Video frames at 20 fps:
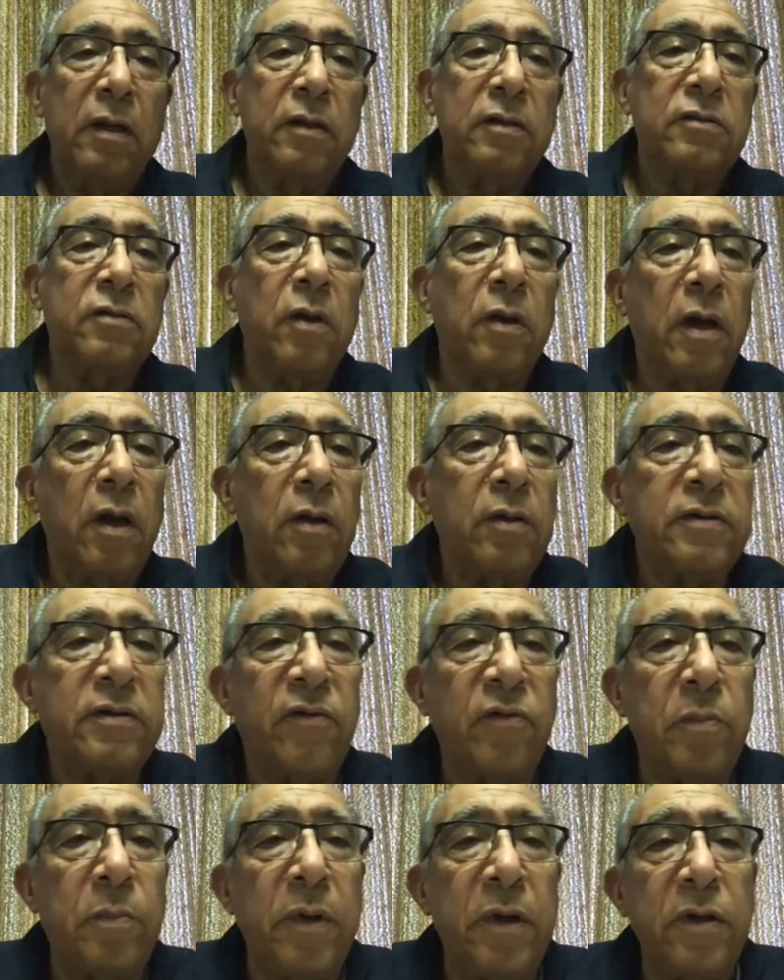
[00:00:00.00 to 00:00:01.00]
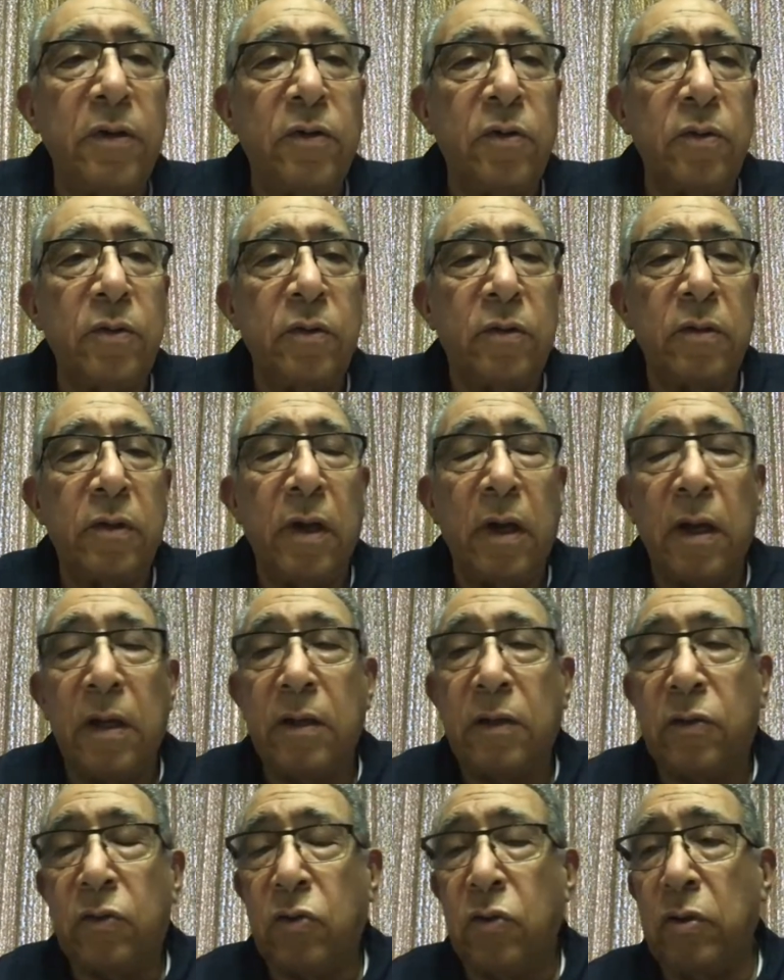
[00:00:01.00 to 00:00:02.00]
So, how is everybody doing
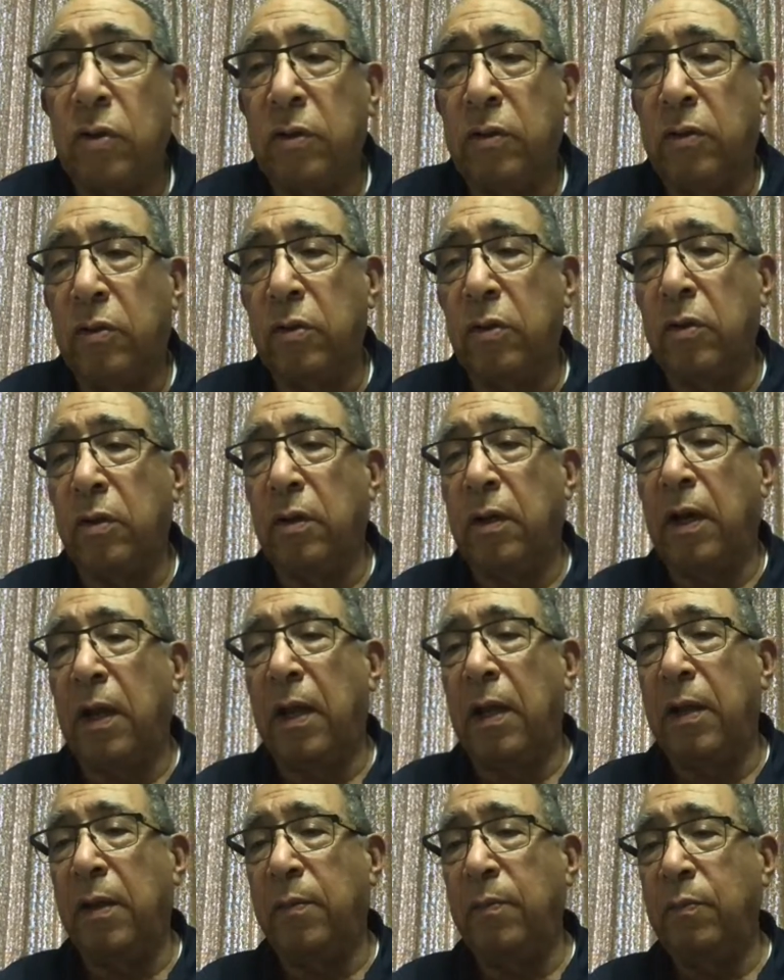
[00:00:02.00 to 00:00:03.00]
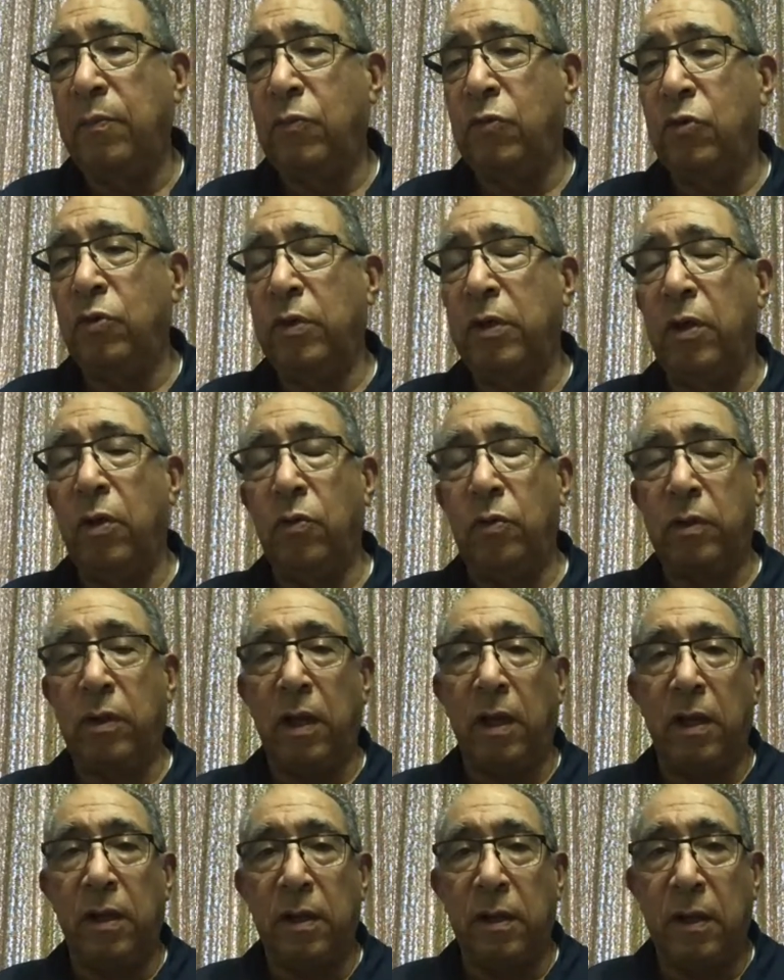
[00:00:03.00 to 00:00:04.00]
today? Good. I'm doing
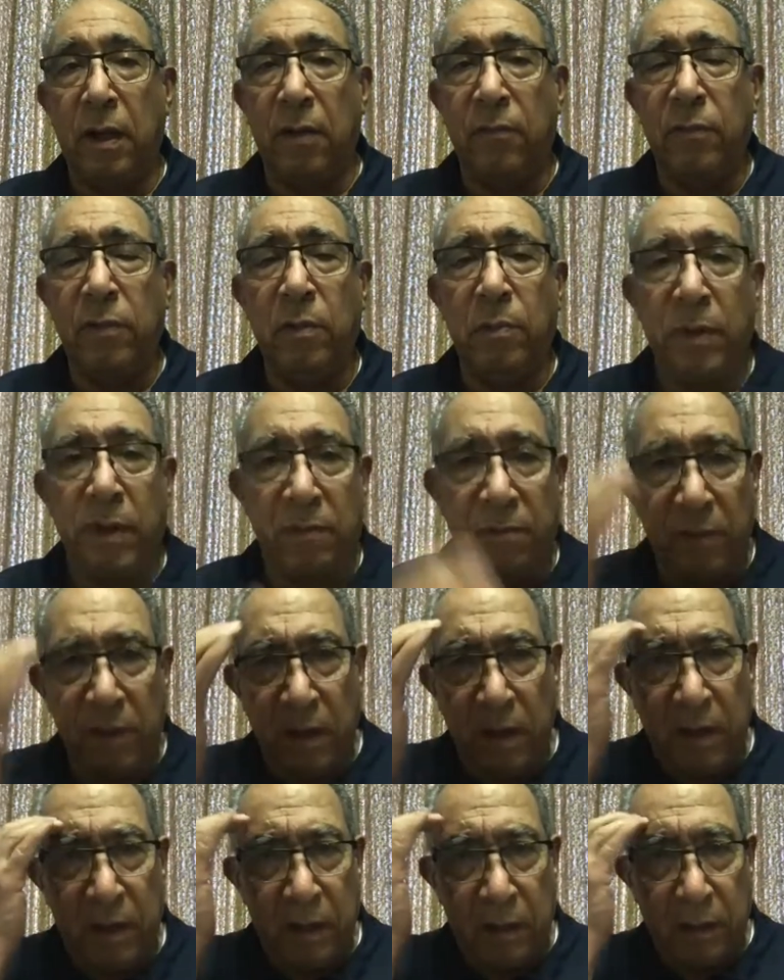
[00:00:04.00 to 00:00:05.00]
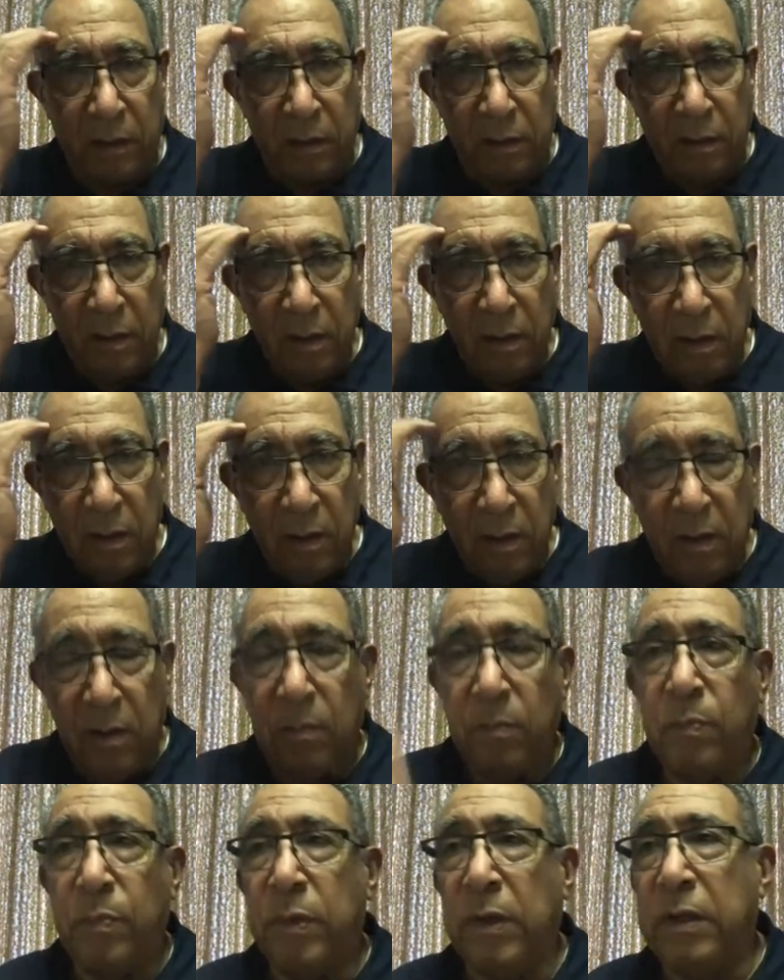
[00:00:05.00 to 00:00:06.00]
okay. I have a little bit of a headache,
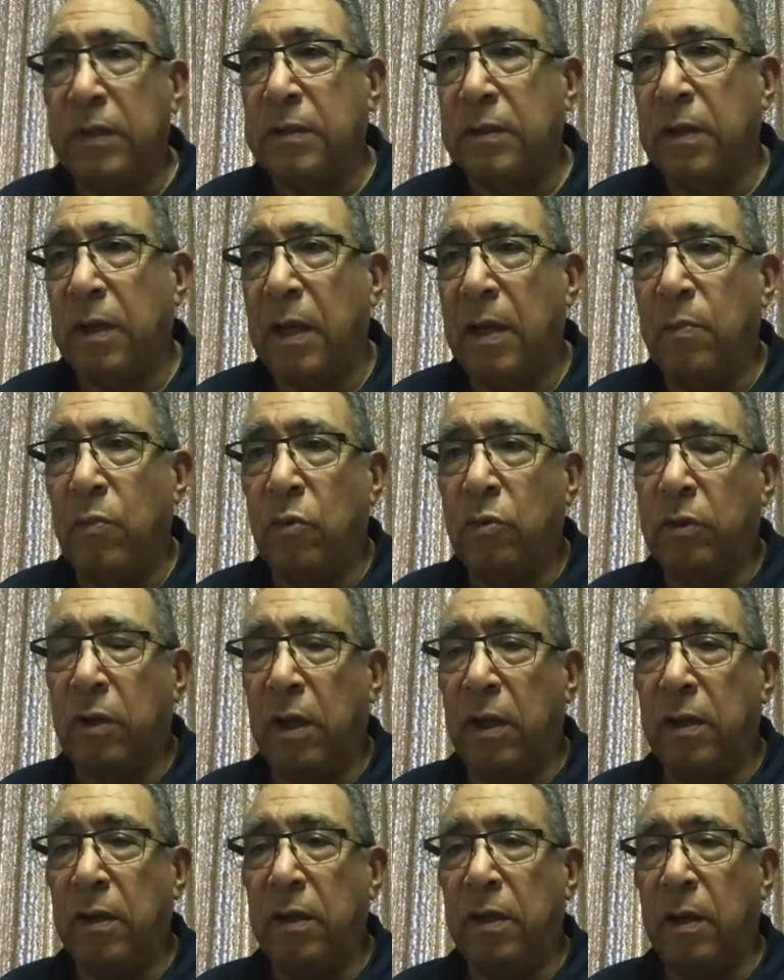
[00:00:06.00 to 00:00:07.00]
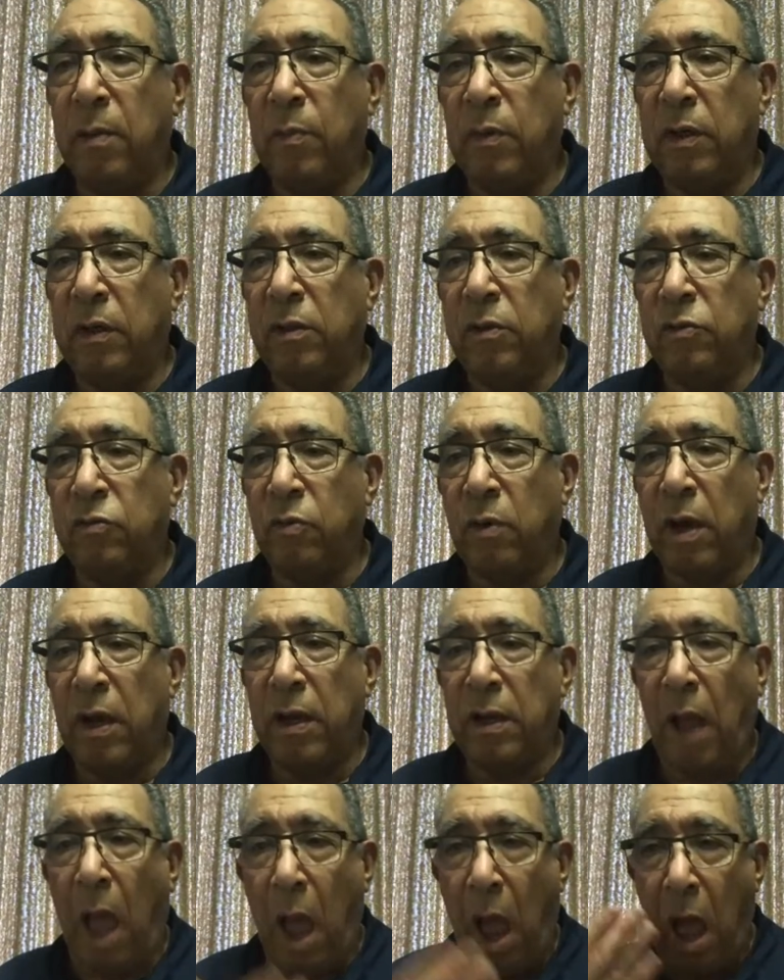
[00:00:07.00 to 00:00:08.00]
but I'm okay, and I'm a little
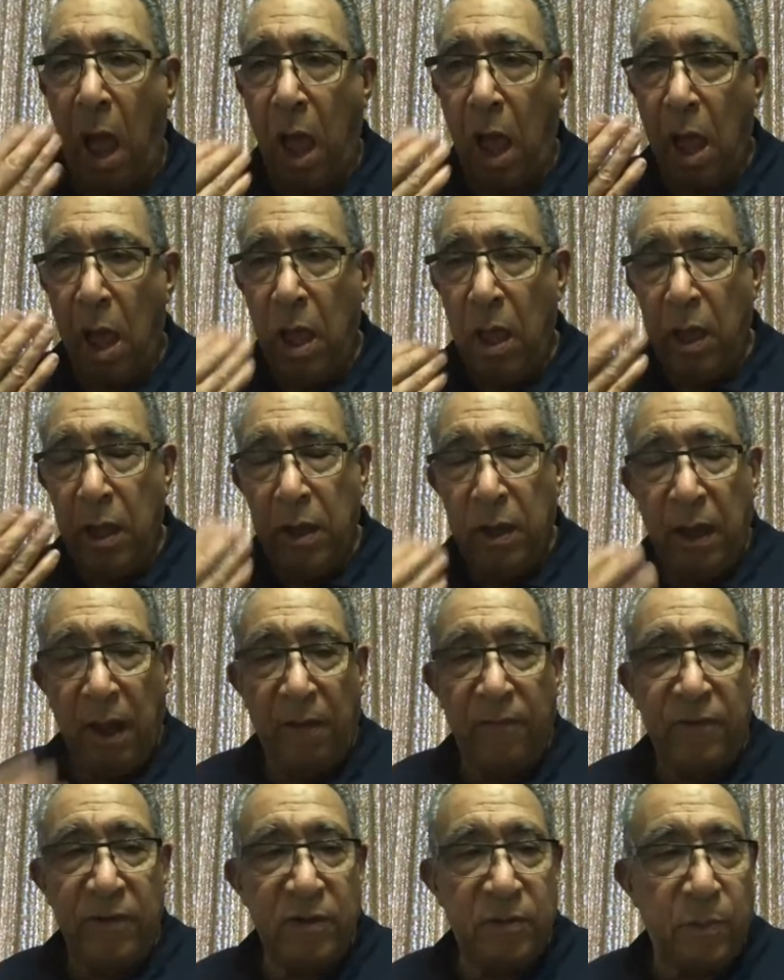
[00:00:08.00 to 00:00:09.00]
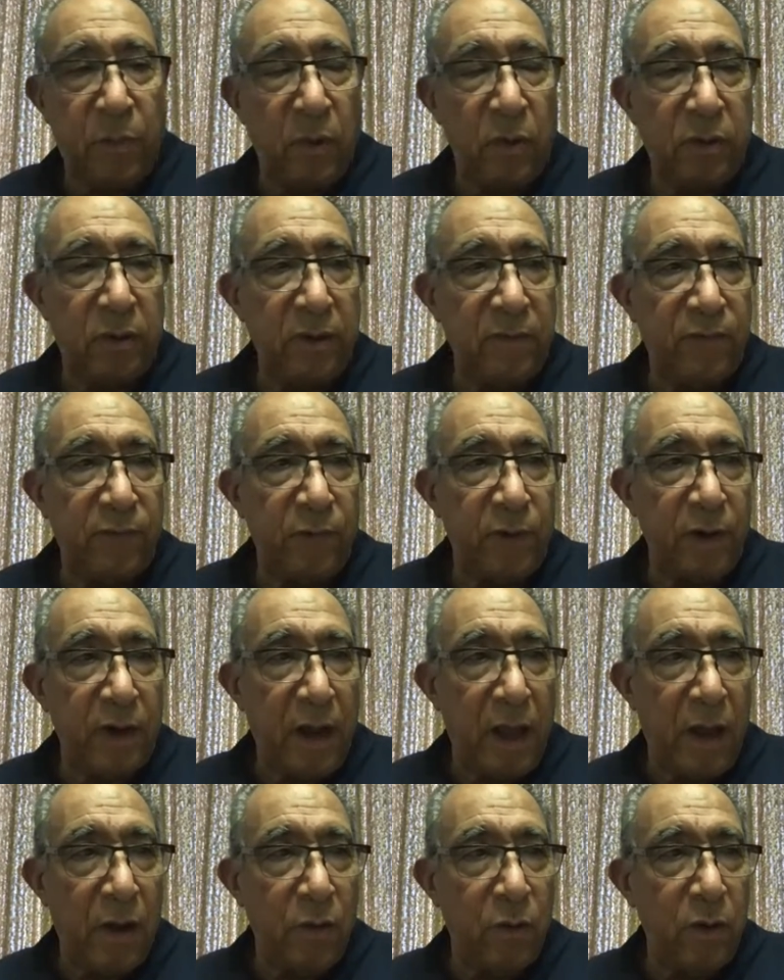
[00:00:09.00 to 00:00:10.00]
dry, having spoken for an
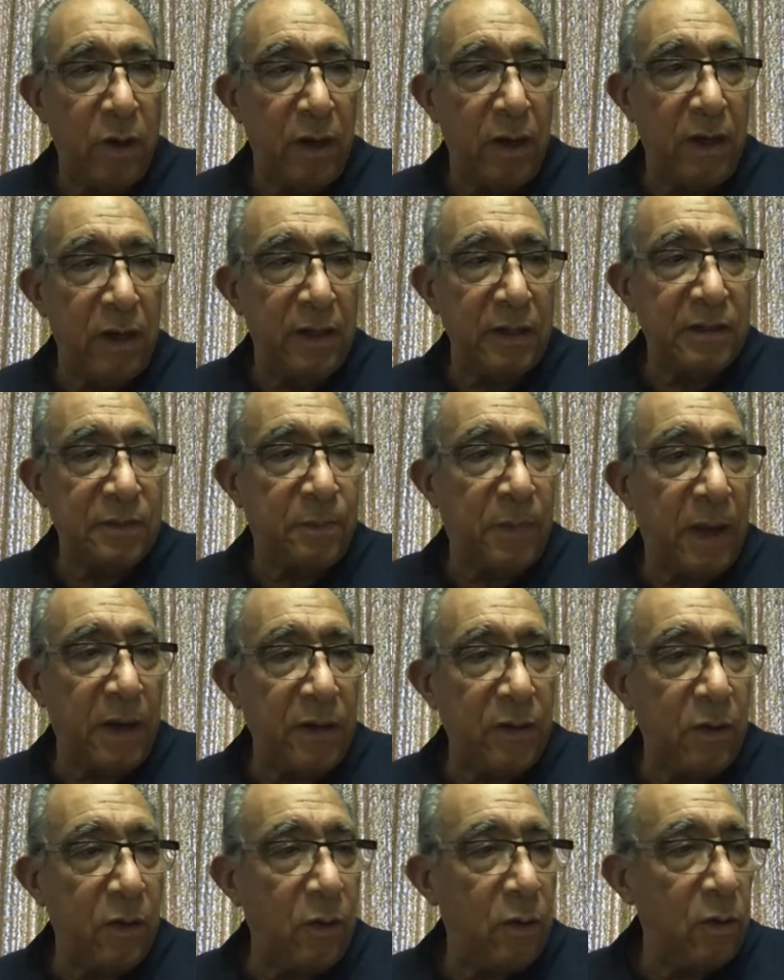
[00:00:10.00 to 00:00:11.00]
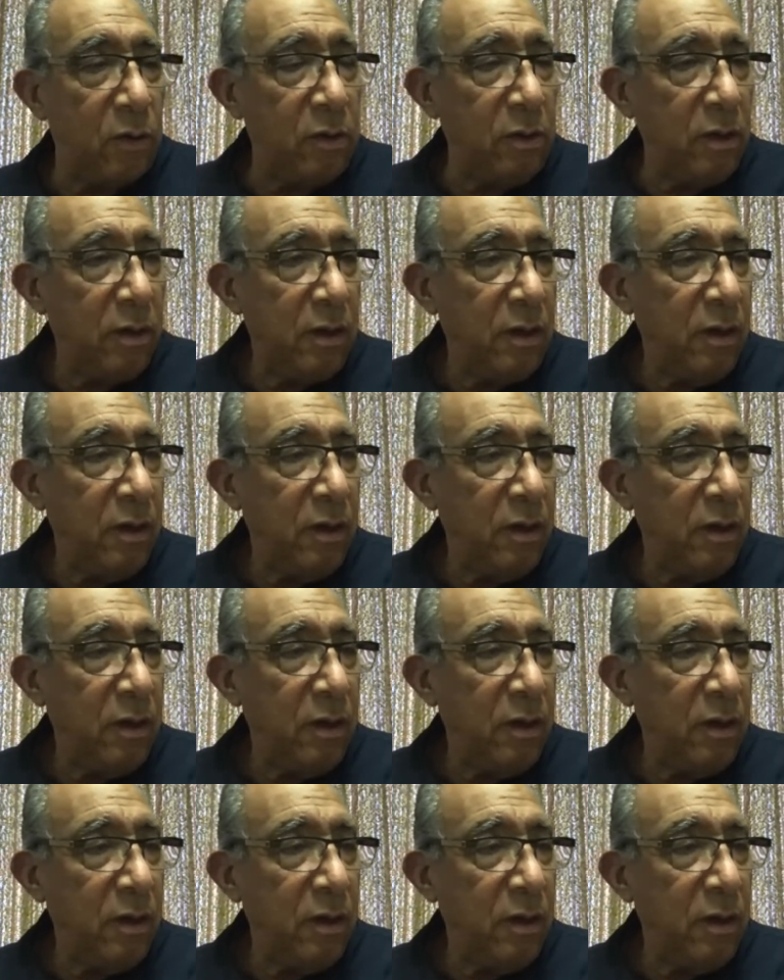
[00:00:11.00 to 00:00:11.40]
hour in Espanol.